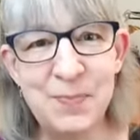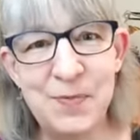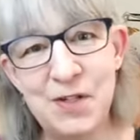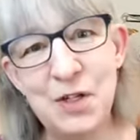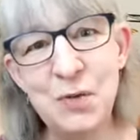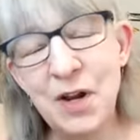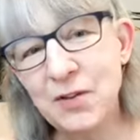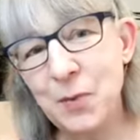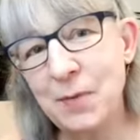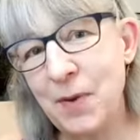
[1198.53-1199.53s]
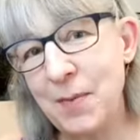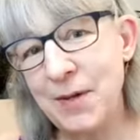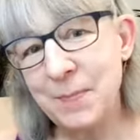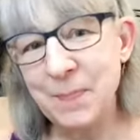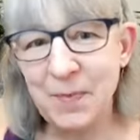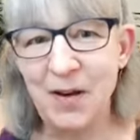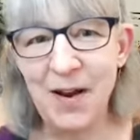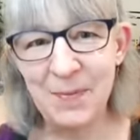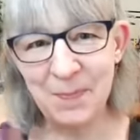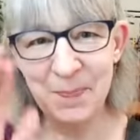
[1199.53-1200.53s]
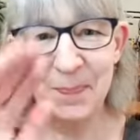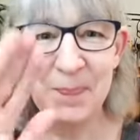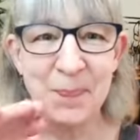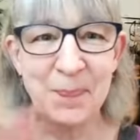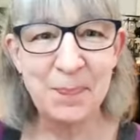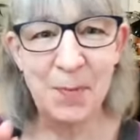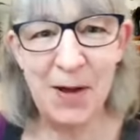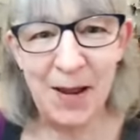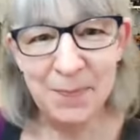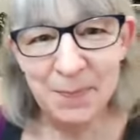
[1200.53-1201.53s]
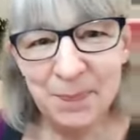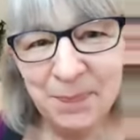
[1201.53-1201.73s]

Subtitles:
see you next week maybe. All right, bye-bye.